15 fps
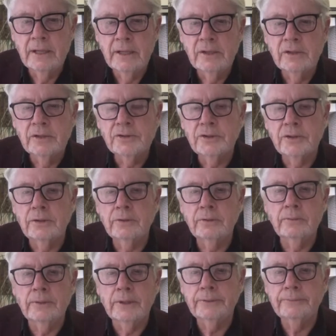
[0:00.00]
So,
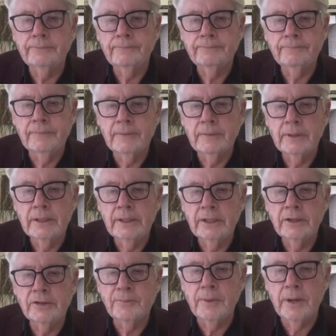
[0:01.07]
you know,
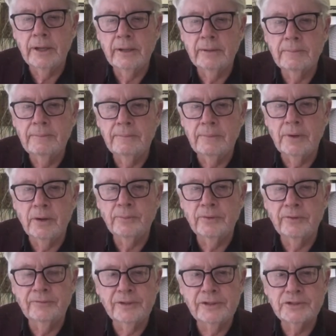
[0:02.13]
it's my
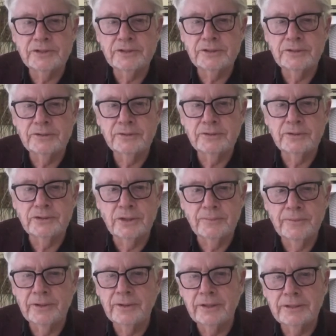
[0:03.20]
privilege to do the
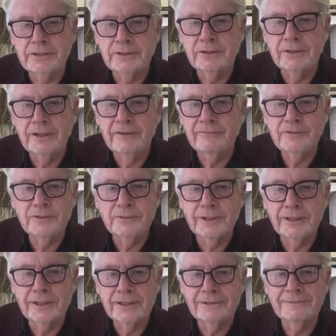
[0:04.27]
job that I do. I love
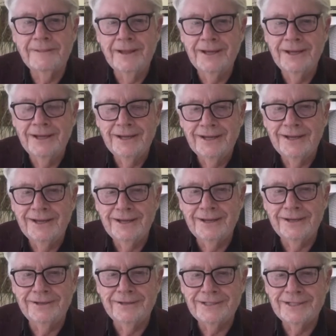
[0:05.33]
doing it.
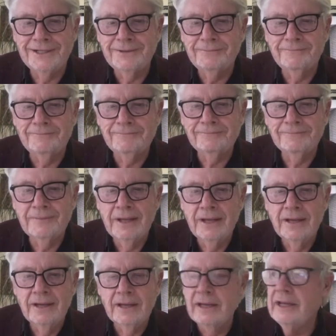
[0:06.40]
And
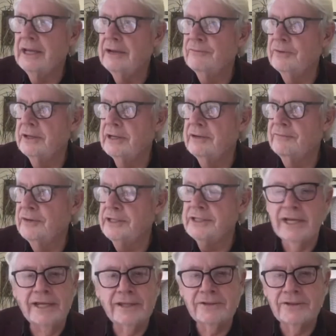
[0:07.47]
every
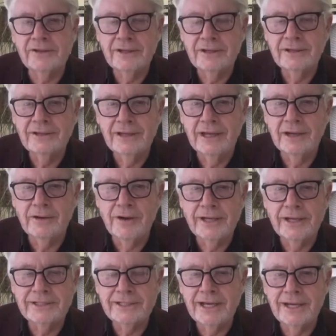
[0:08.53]
day is a
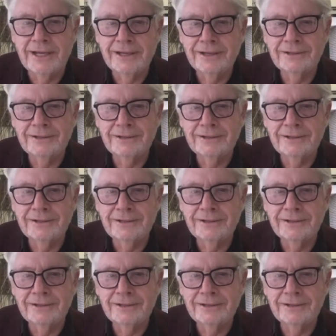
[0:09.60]
great day.